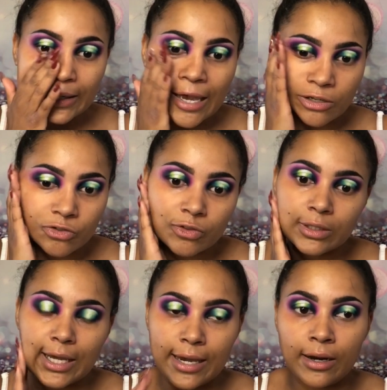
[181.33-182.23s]
extra
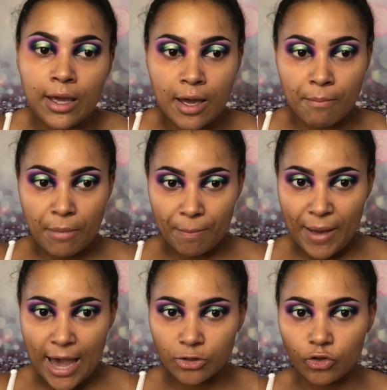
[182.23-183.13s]
light. My
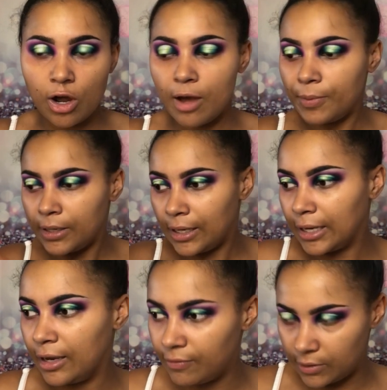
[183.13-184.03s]
backdrop and
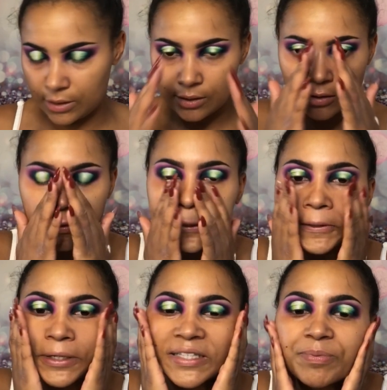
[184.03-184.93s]
everything,
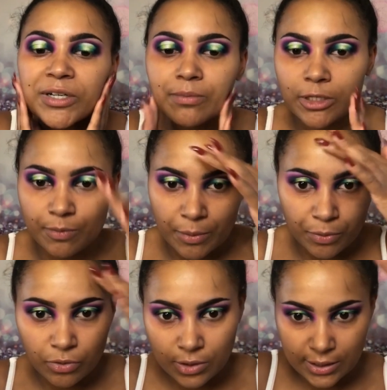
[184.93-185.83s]
it's pretty much my
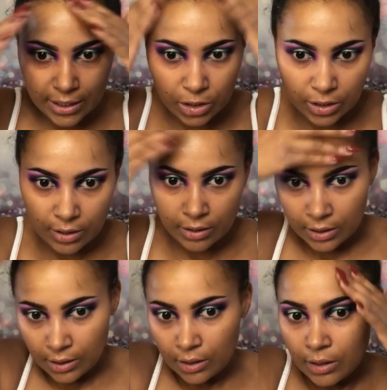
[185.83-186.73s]
beauty section
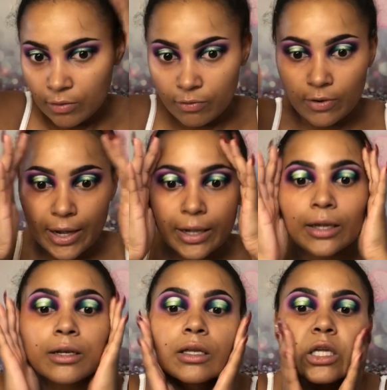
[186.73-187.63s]

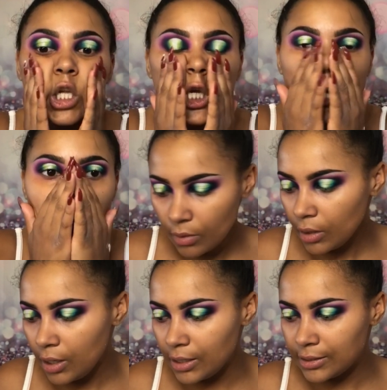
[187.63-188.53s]
right here.
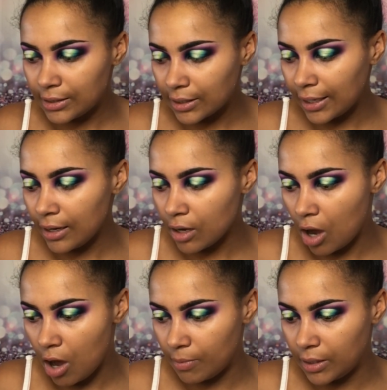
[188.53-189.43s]
And I did get a
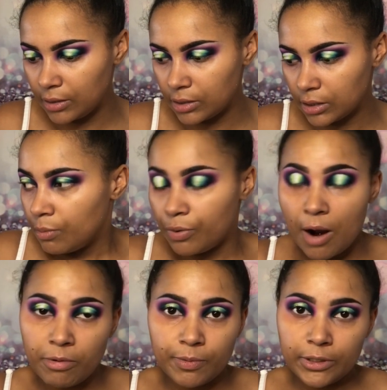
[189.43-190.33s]
comment
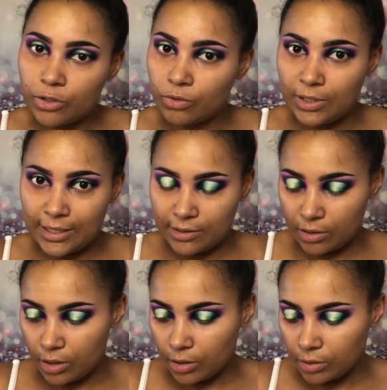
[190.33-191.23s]
probably 2 days
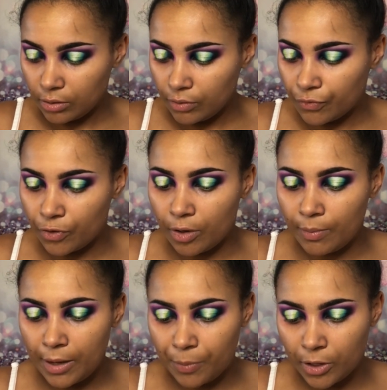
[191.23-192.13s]
ago from
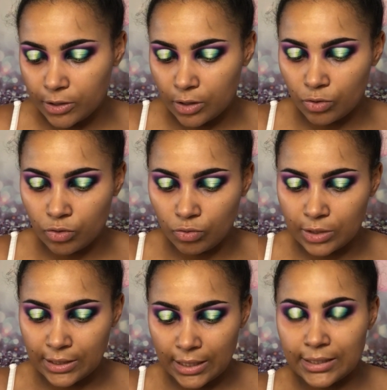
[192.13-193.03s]
a person who
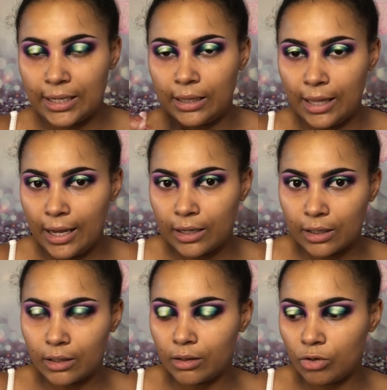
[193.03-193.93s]
said they like,
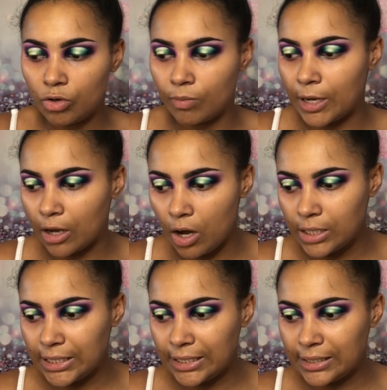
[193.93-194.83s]
my
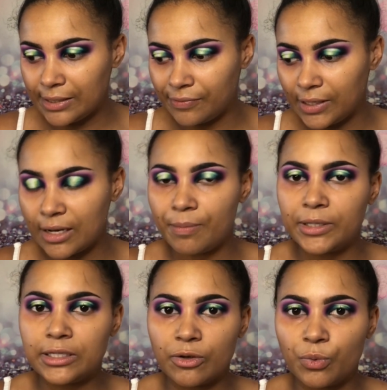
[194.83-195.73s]
content and stuff like that,
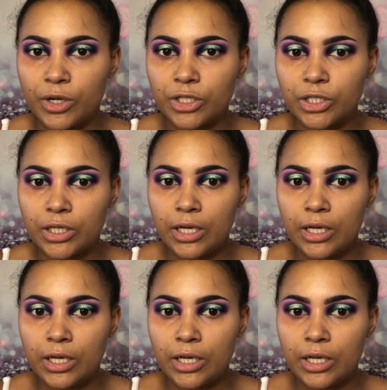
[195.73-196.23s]
but they wish